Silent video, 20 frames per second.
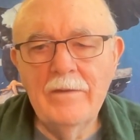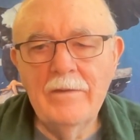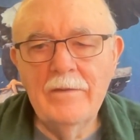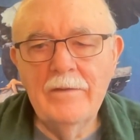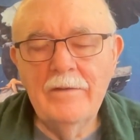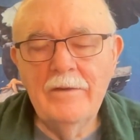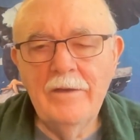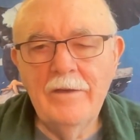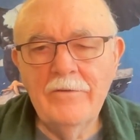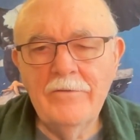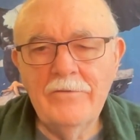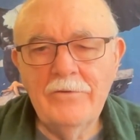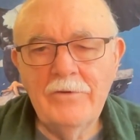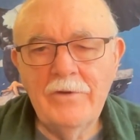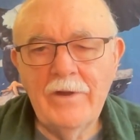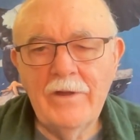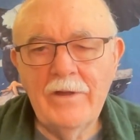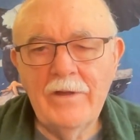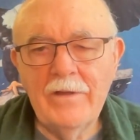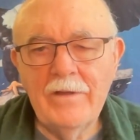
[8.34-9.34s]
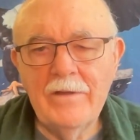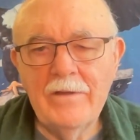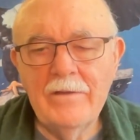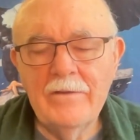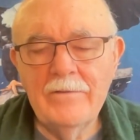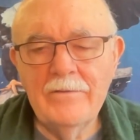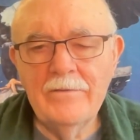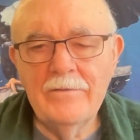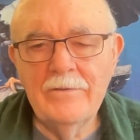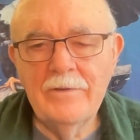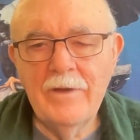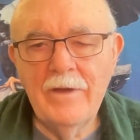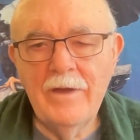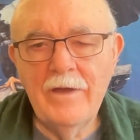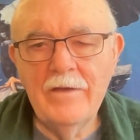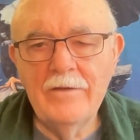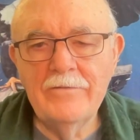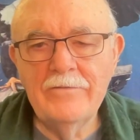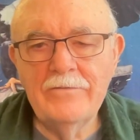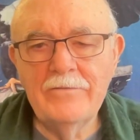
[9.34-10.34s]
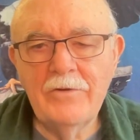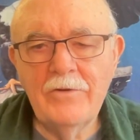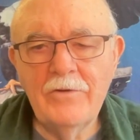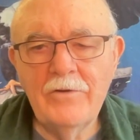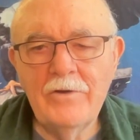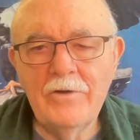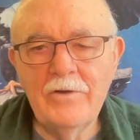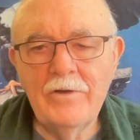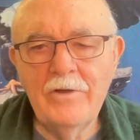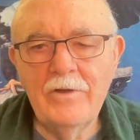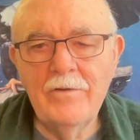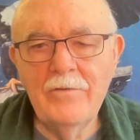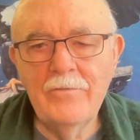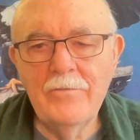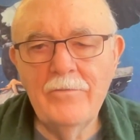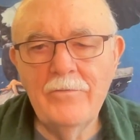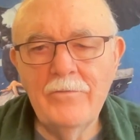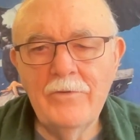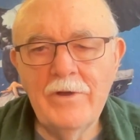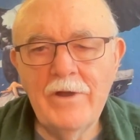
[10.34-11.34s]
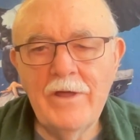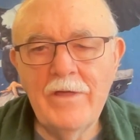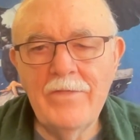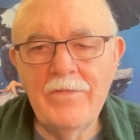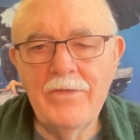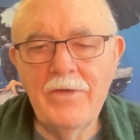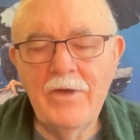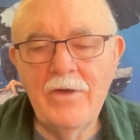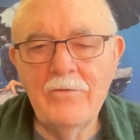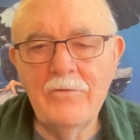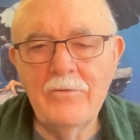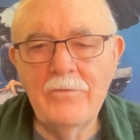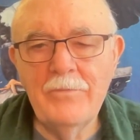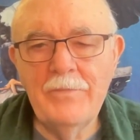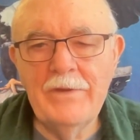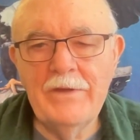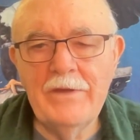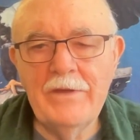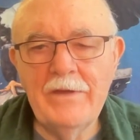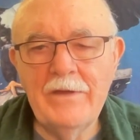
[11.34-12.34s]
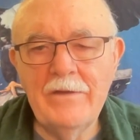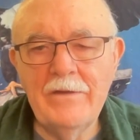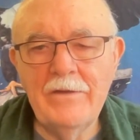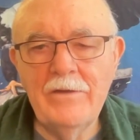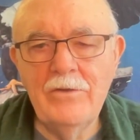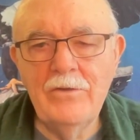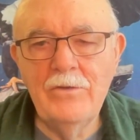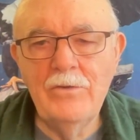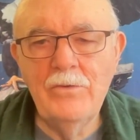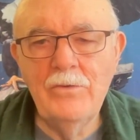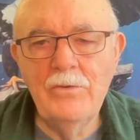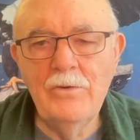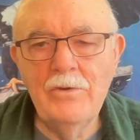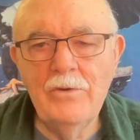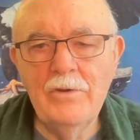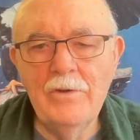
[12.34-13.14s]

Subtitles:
Yesterday, I started what I thought would be a new